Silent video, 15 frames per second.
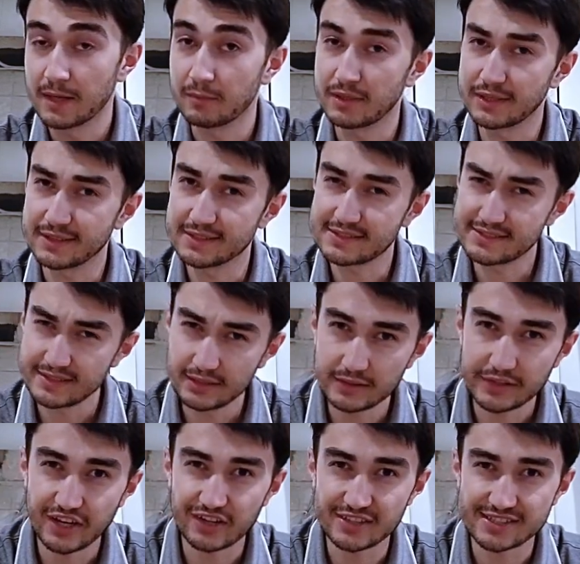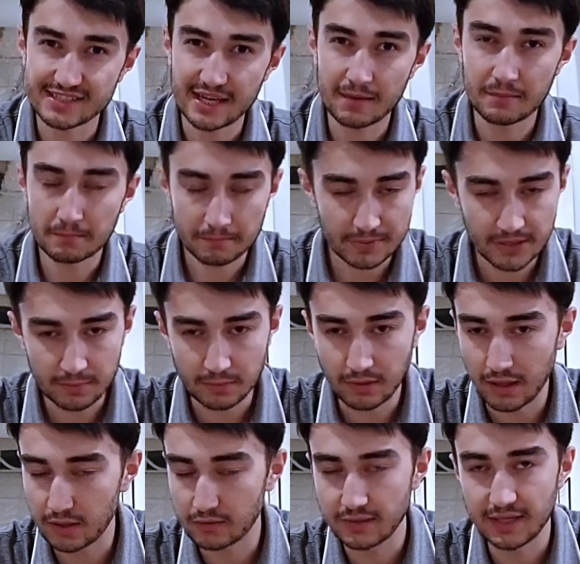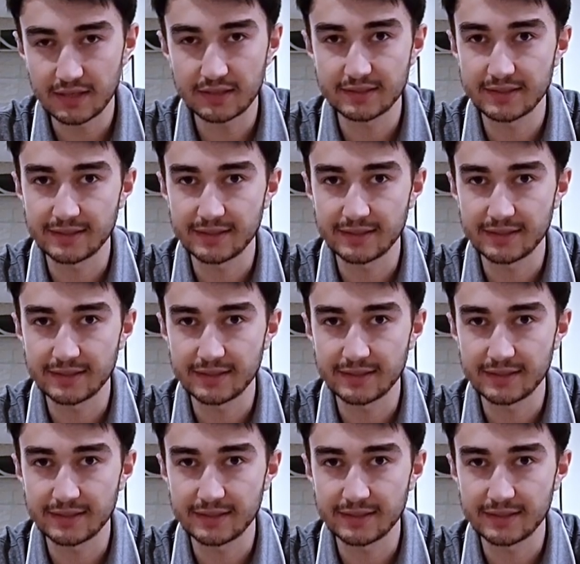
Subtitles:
But still, there are some people out there